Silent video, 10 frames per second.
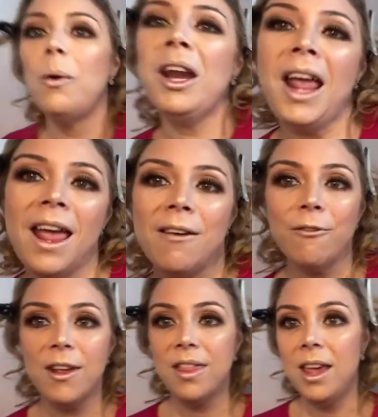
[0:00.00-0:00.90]
I want
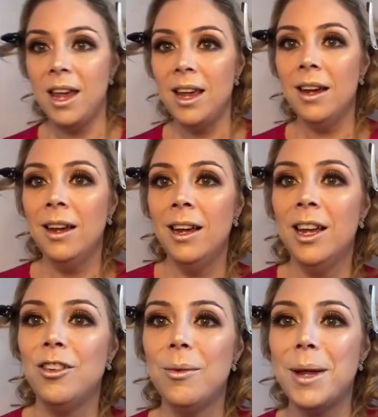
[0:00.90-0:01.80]
everything
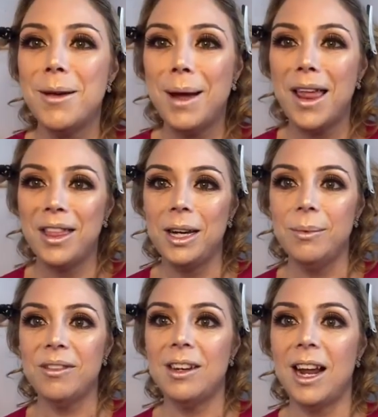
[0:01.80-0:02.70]
to be about the
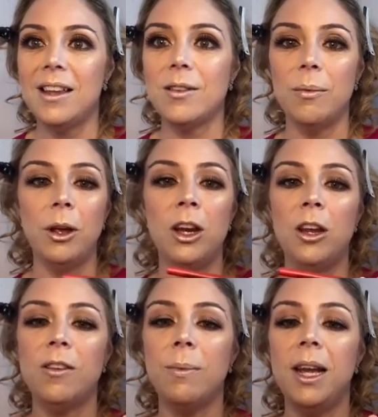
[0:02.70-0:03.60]
lips today. So I'm going
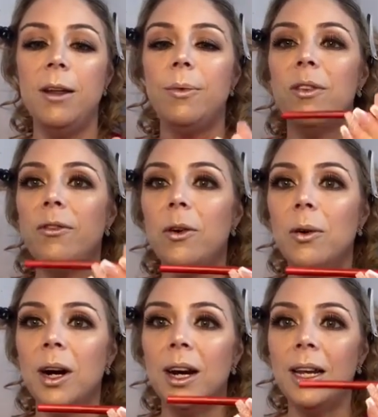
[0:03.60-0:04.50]
to use my Lips
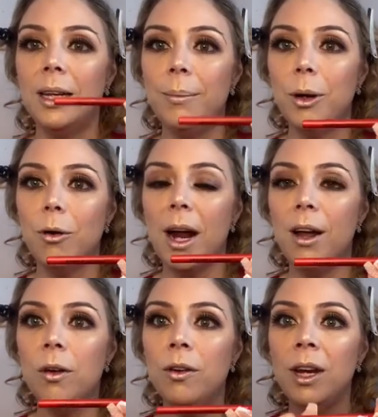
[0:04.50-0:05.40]
Sephora lip
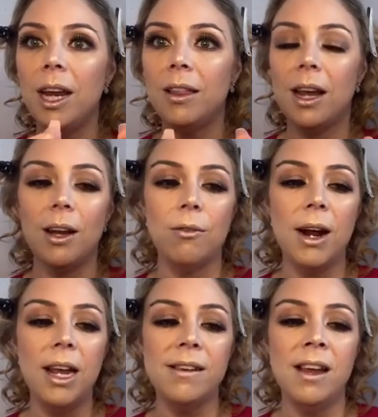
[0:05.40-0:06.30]
crayon in the colour
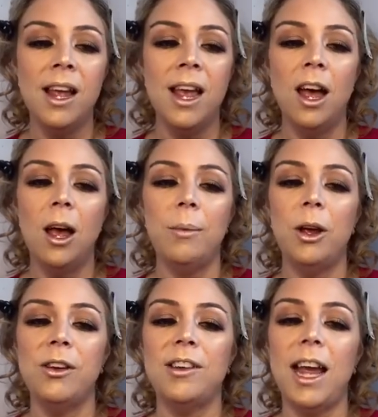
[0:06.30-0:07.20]
red. I'm
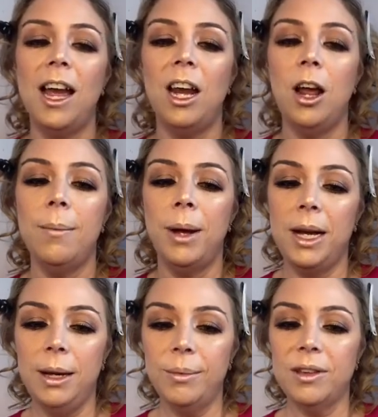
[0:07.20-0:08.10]
going to outline my
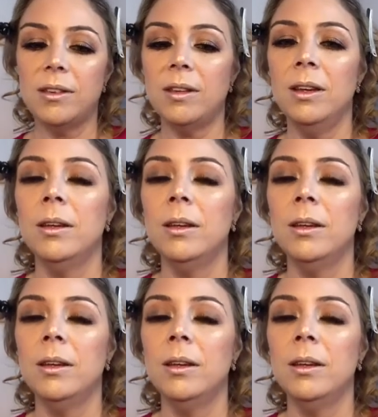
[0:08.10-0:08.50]
lips.